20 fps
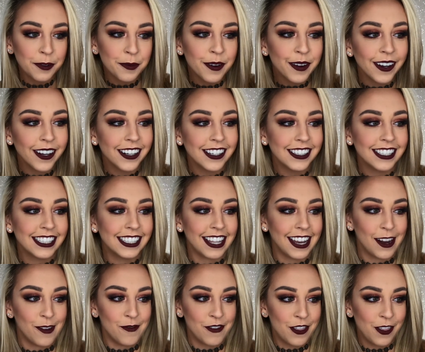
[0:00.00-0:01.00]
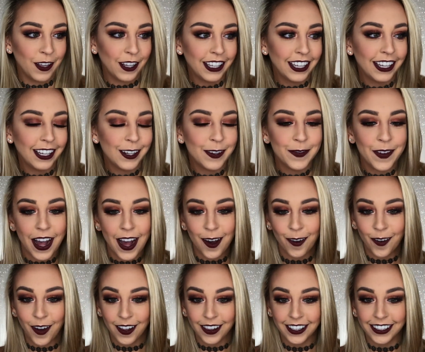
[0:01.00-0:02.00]
words that I'm thinking
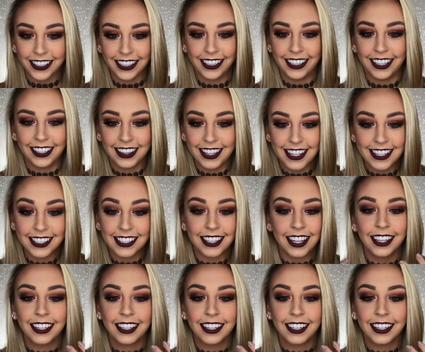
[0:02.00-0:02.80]
about while looking at this.